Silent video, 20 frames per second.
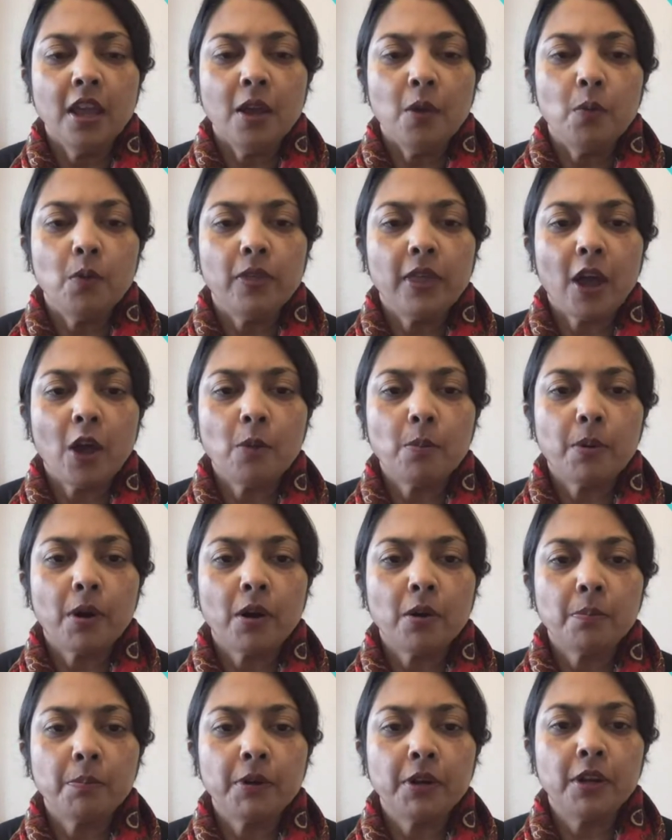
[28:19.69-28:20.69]
without
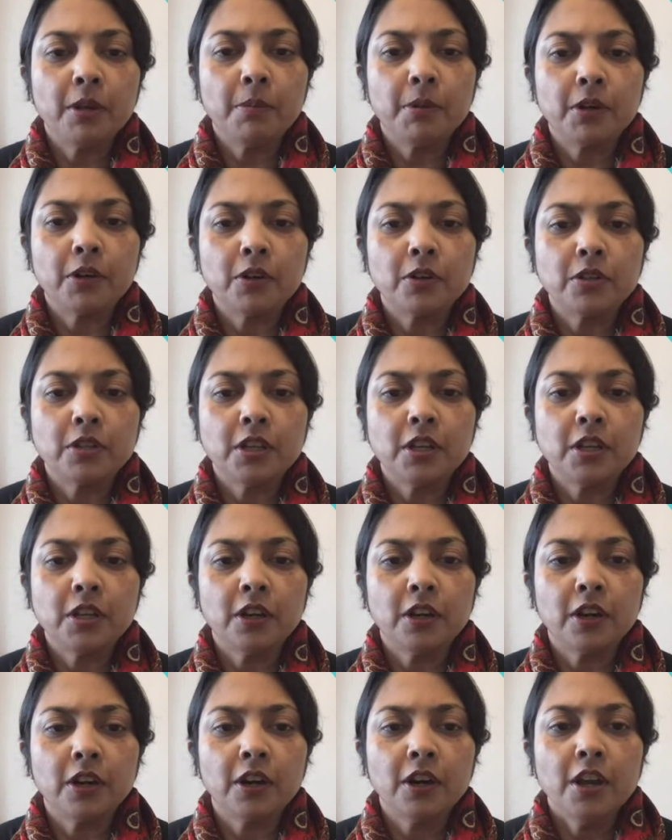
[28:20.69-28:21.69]
PARP inhibitors
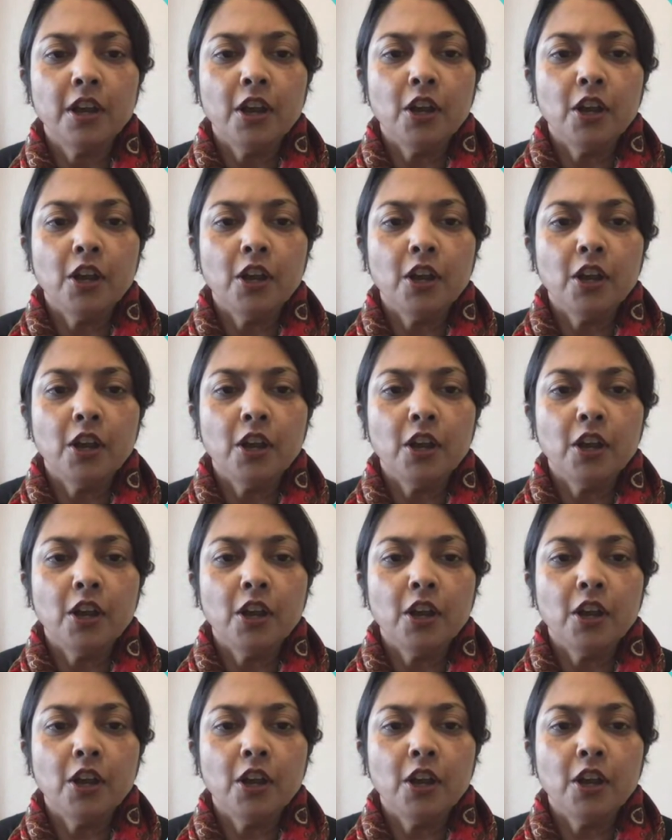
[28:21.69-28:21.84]
here,